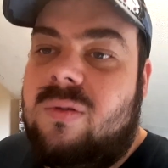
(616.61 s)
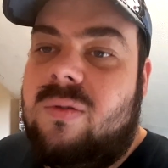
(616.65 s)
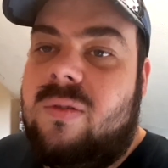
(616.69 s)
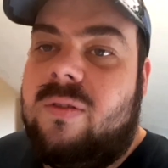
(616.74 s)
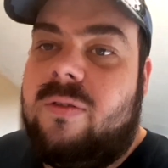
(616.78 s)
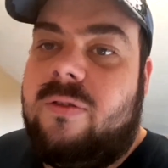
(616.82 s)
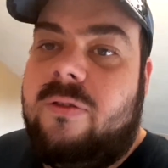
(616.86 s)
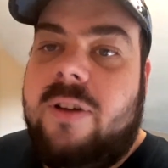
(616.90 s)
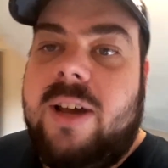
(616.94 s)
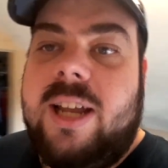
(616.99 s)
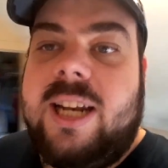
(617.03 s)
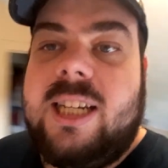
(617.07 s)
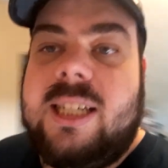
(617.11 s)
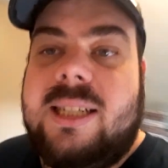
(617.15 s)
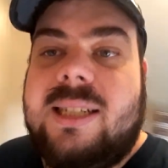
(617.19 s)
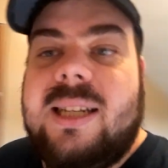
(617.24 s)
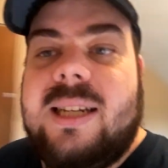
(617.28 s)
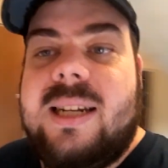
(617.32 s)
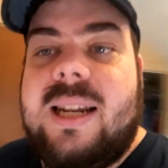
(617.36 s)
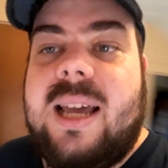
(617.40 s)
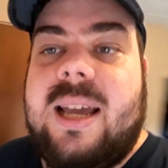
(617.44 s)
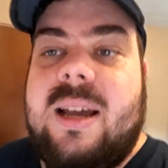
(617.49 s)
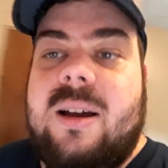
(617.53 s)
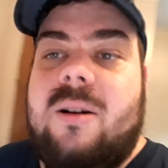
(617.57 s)
finished the
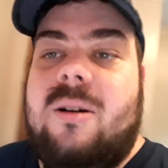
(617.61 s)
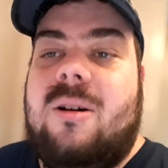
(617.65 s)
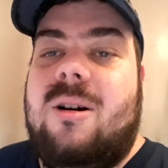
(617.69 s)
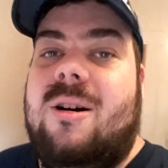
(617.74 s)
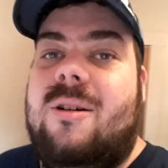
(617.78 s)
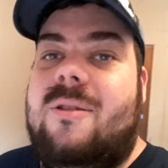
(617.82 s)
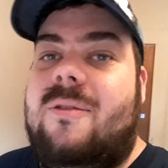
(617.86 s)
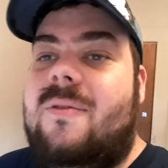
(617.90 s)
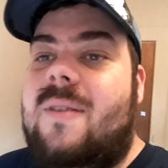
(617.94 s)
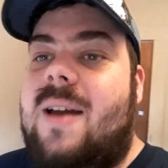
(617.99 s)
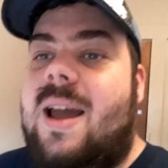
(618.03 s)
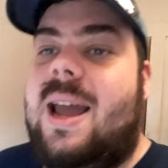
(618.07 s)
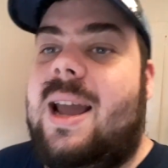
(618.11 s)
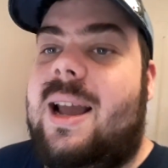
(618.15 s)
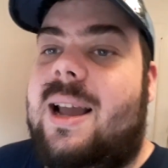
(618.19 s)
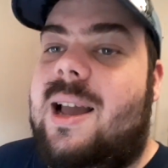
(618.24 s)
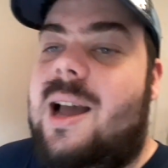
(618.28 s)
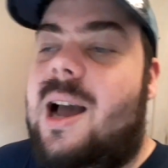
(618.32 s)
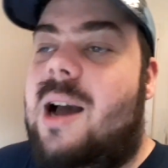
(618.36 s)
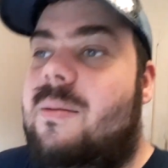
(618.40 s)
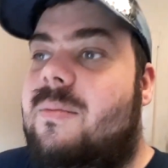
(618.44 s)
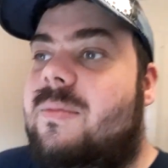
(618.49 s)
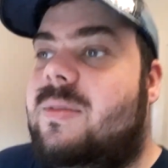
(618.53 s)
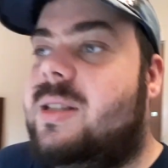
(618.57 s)
night off at
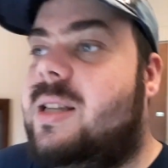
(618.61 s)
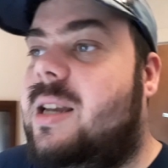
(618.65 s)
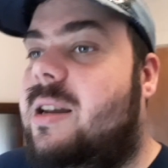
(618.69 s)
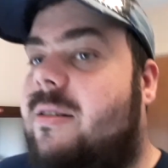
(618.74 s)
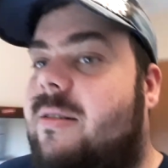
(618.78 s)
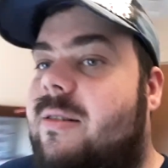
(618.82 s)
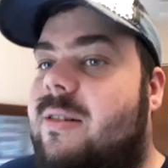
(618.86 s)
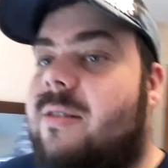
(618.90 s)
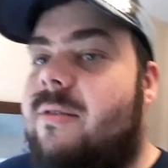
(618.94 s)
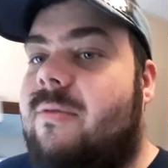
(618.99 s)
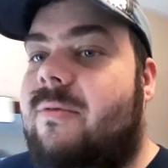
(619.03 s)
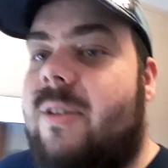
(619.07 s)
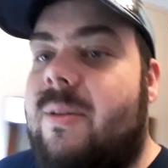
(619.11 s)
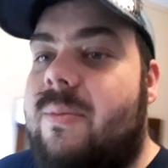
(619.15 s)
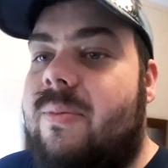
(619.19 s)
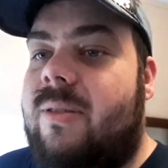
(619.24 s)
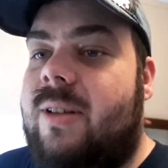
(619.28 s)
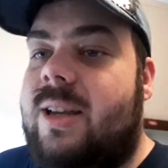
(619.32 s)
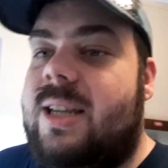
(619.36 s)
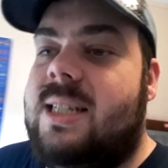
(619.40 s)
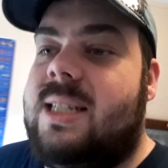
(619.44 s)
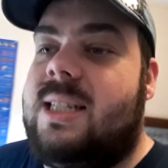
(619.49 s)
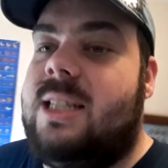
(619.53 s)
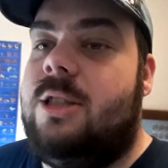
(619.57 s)
commentary,
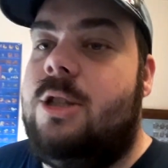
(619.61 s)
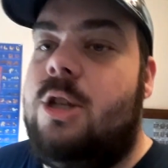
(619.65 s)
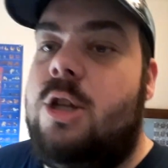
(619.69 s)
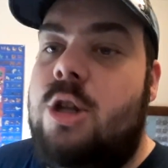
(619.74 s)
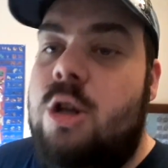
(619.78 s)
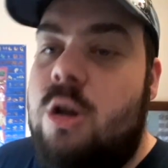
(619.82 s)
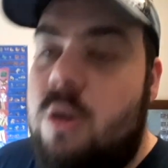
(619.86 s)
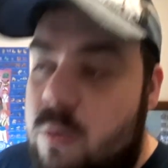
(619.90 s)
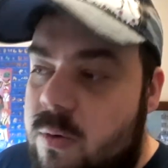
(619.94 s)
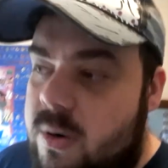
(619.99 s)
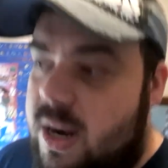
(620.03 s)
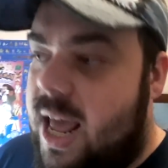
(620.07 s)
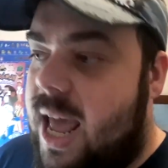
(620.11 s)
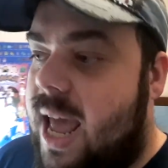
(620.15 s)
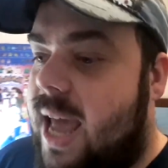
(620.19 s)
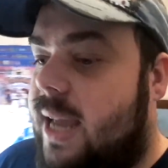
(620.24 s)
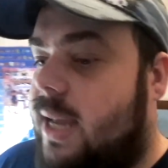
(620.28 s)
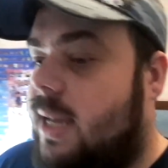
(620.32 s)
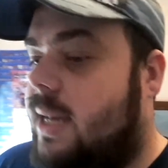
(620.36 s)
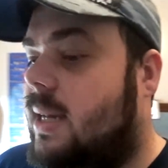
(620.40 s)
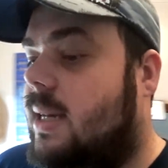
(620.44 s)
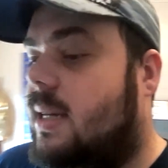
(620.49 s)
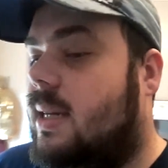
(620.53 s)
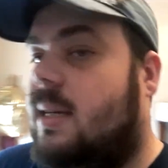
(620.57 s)
replacing the New Day.
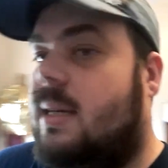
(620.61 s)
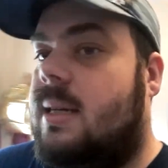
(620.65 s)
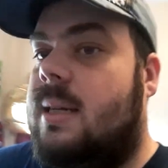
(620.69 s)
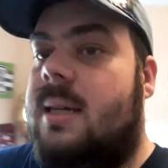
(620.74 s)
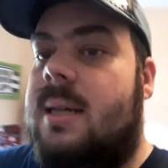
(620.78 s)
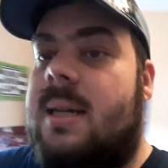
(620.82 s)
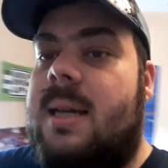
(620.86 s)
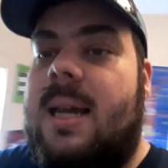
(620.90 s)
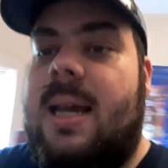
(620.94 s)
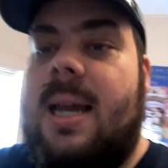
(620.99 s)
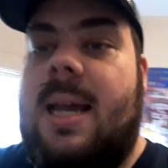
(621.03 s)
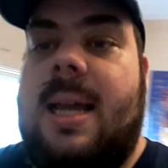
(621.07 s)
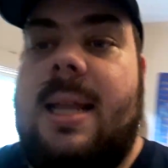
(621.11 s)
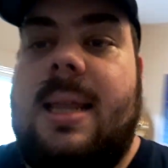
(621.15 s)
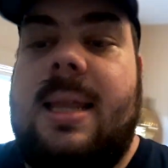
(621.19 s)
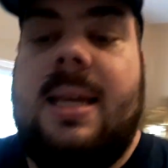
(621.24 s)
And